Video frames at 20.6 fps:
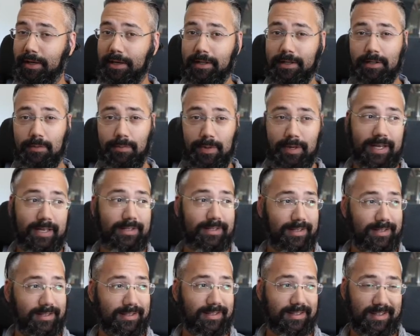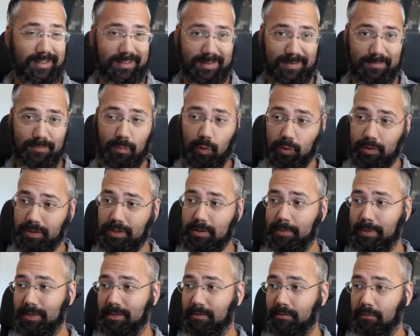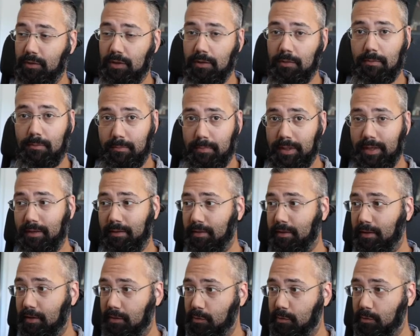this place is the most expensive one, but I think it's